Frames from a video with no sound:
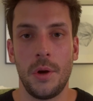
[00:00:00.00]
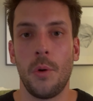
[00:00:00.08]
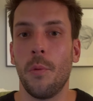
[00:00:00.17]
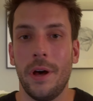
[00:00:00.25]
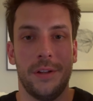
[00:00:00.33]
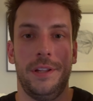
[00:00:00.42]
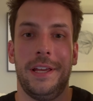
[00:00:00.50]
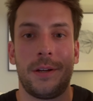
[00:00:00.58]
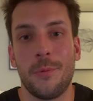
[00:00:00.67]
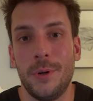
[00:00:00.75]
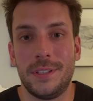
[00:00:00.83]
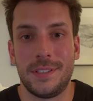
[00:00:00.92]
Well, Nick,
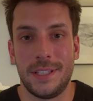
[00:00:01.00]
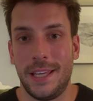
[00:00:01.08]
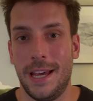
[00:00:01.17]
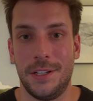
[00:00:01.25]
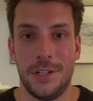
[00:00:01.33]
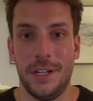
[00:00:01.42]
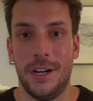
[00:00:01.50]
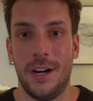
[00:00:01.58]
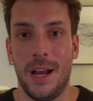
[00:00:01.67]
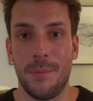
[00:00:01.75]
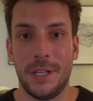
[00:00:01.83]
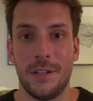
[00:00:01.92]
what's the catch here? I mean,